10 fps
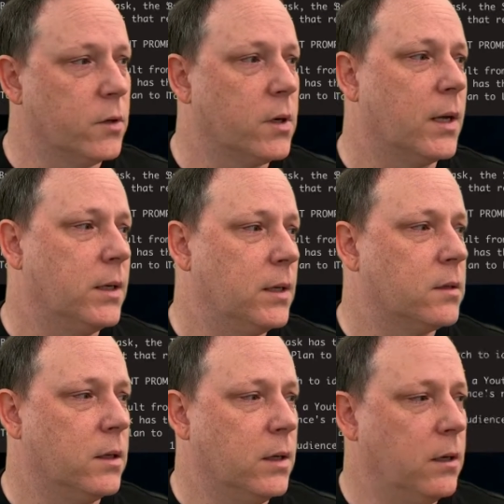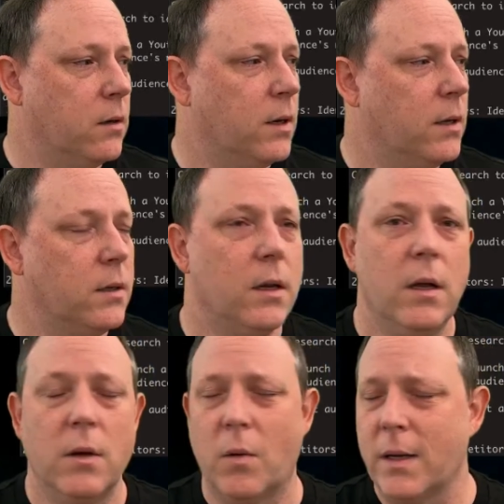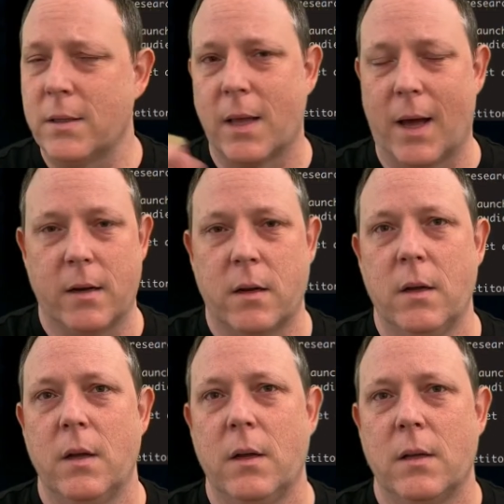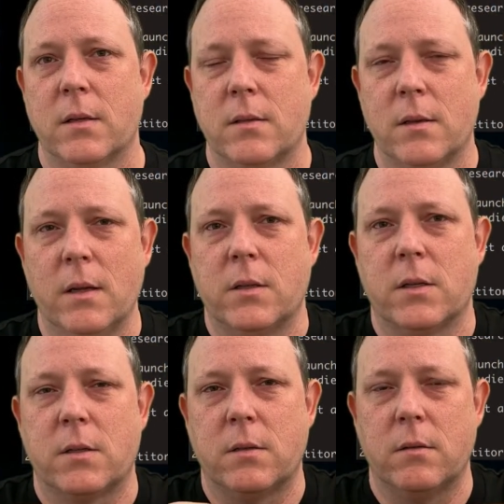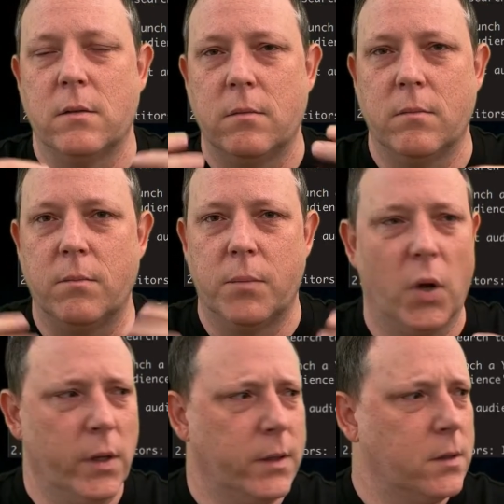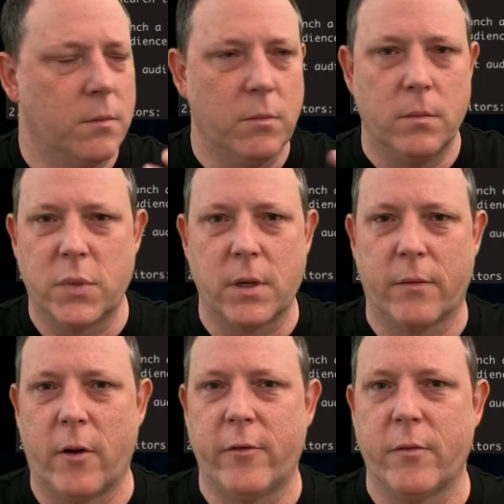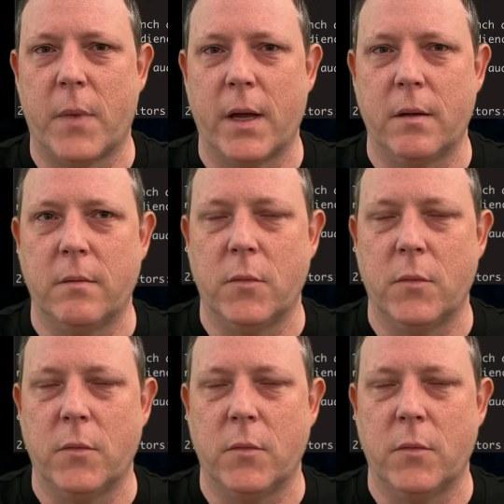of good ideas in here. Why is that? Because it's not just pulling some stuff off of my